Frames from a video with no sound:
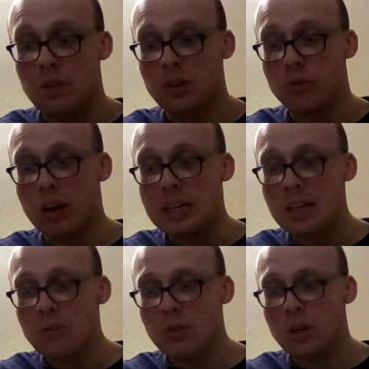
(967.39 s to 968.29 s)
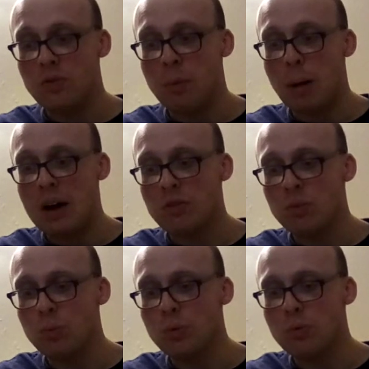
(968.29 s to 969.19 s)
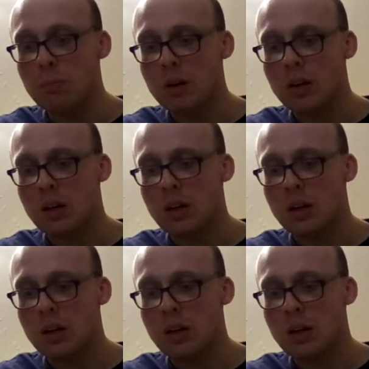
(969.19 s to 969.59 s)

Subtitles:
The grave, the barren womb,